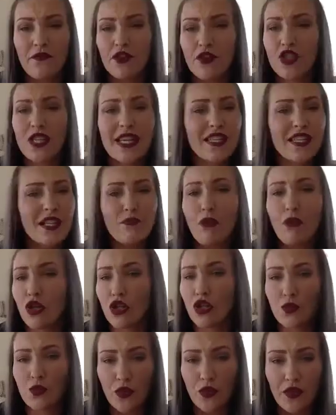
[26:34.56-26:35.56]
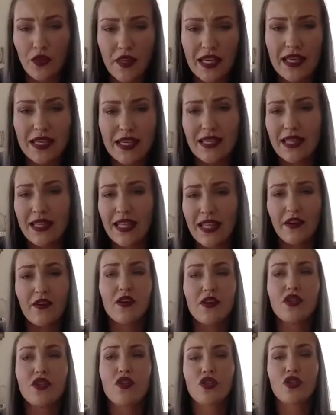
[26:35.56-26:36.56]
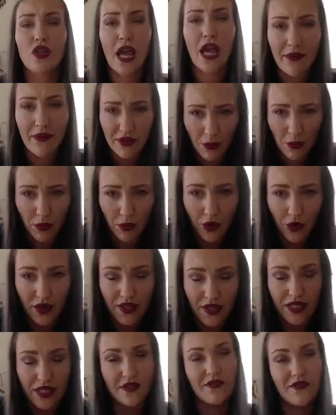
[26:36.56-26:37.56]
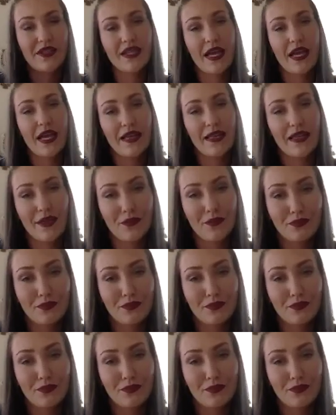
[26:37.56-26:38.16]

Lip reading: testing multiple things and then having a process for scaling.